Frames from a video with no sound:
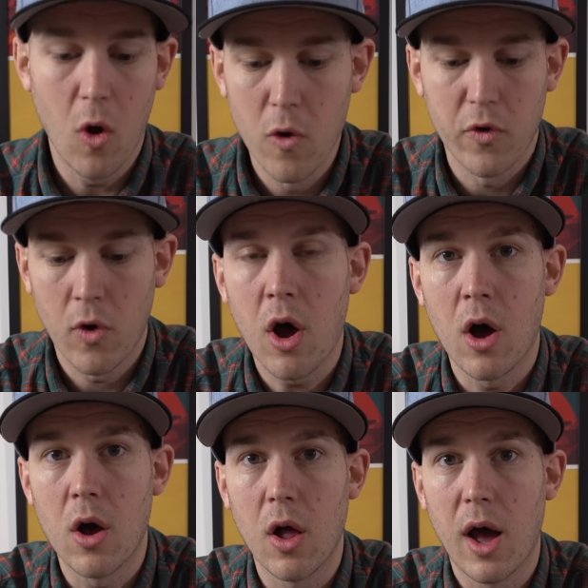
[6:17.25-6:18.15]

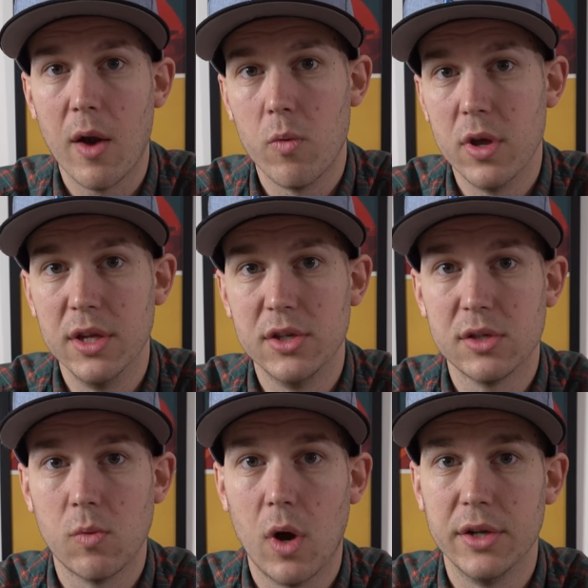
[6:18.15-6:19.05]
overall, I really
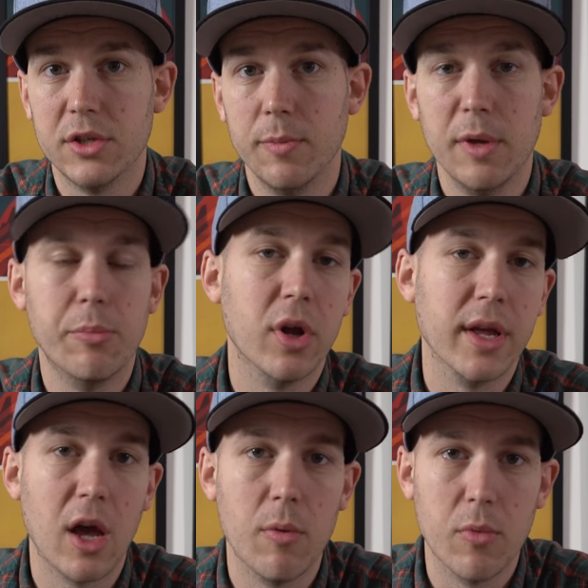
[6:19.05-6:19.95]
just want to be
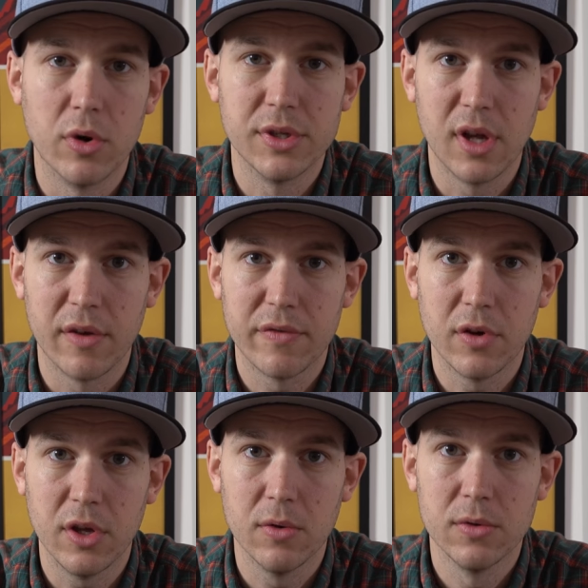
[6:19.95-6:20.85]
putting out more stuff
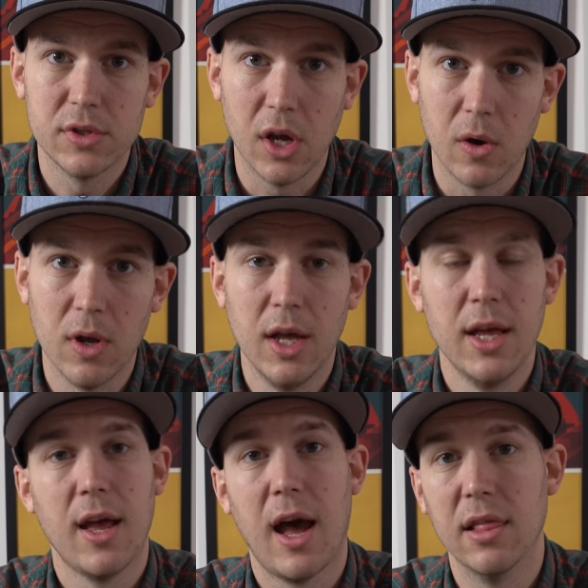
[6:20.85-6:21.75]
for you. So
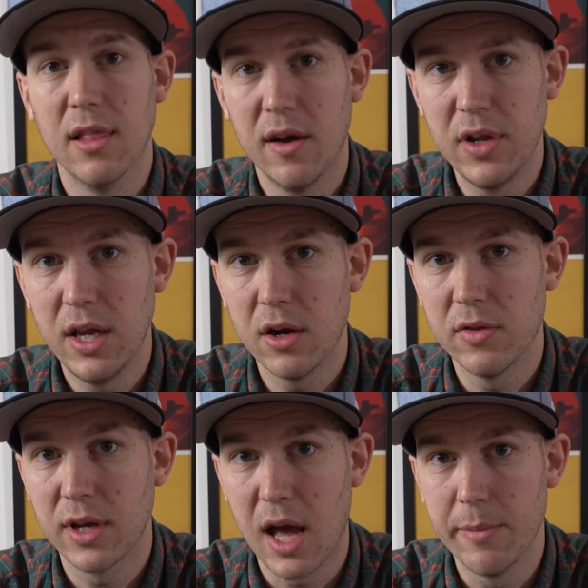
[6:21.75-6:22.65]
I'd love to hear
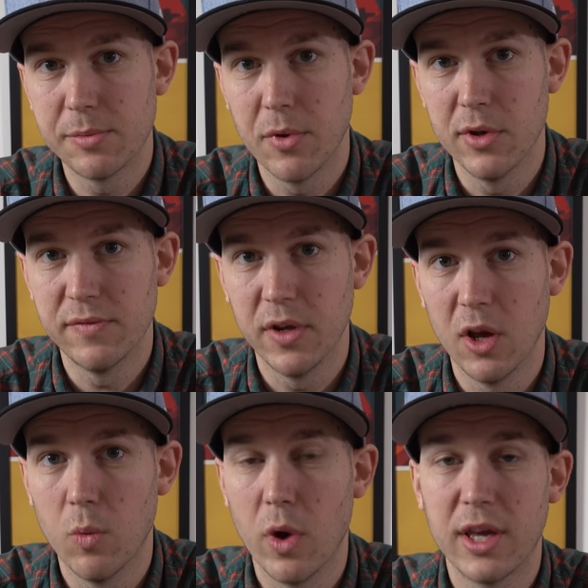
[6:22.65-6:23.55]
in the comments below this
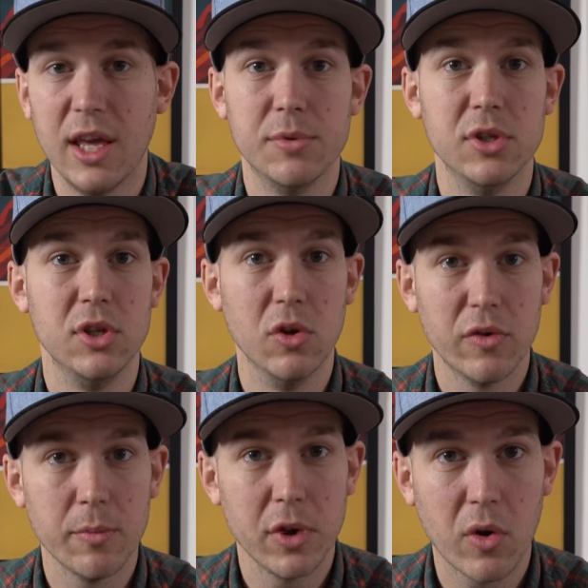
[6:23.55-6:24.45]
video what keeps you
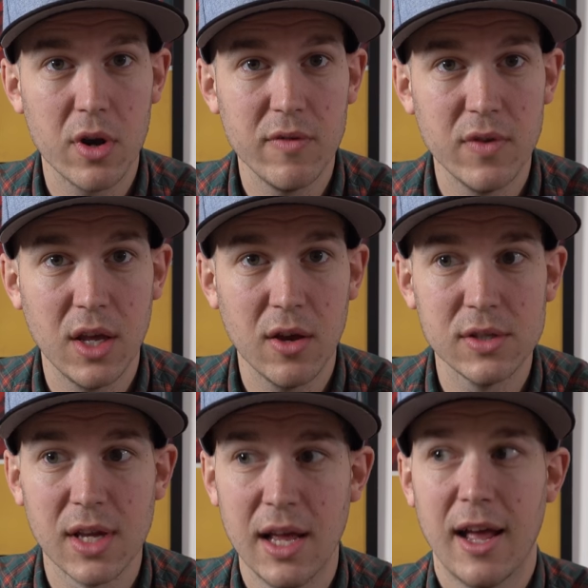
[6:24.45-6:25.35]
from recording
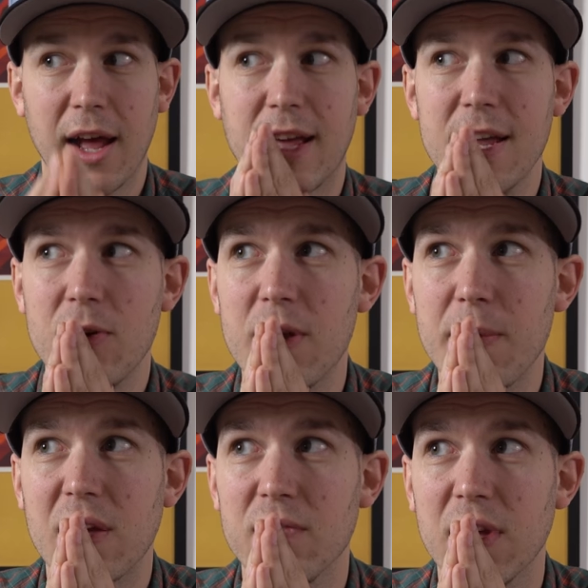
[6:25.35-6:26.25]
videos. I kind of want to
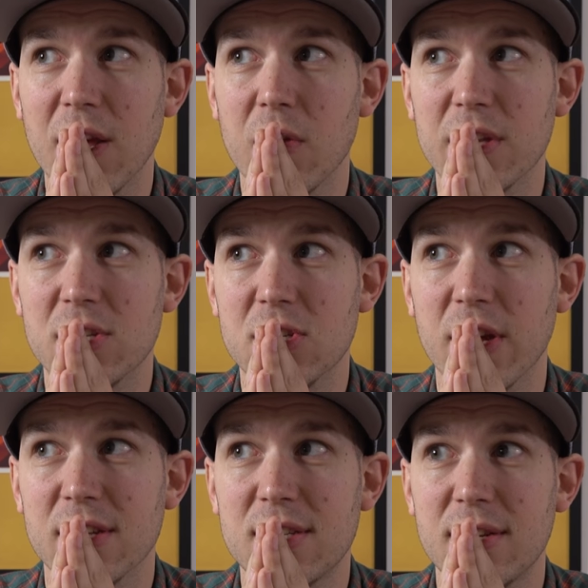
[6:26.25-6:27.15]
make a video that's
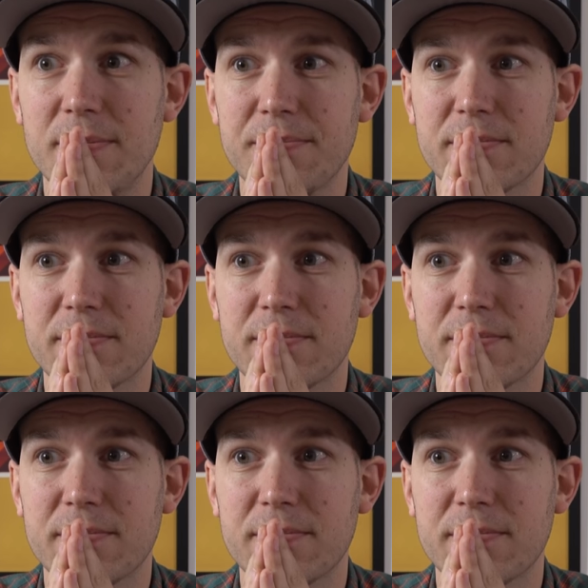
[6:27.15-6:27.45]
just